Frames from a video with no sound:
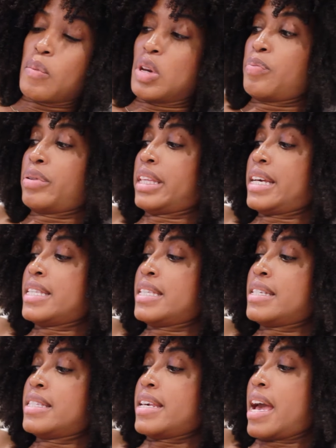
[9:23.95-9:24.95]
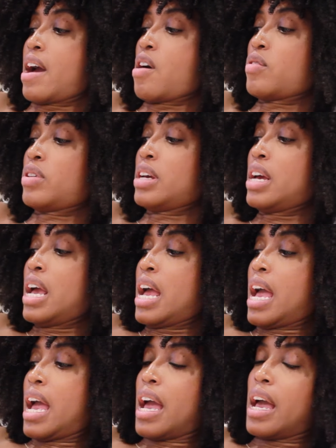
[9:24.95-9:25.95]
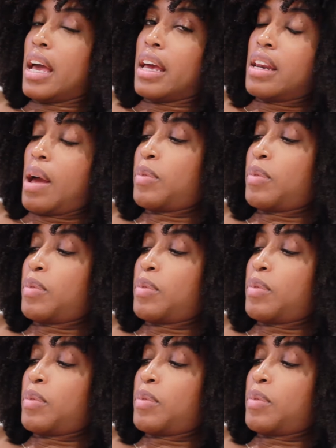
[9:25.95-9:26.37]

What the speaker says: I'm going to place it down and